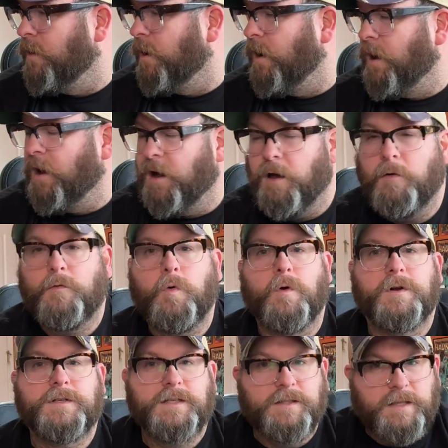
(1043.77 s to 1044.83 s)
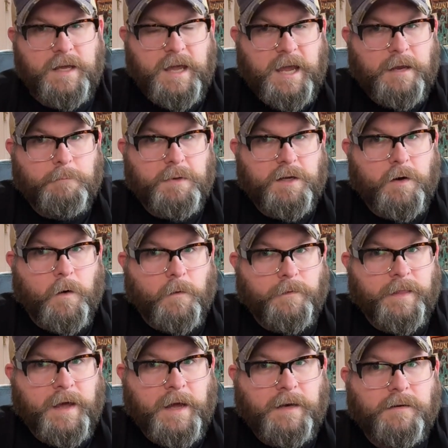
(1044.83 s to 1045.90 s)
Of course, they can't be called
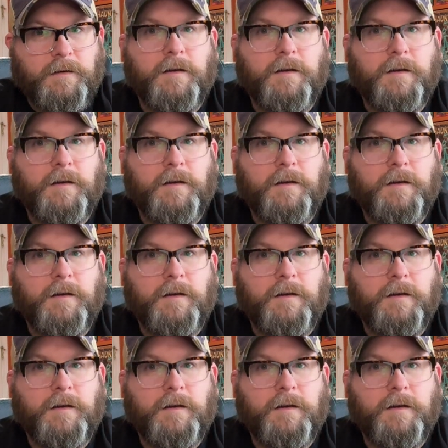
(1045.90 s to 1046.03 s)
that.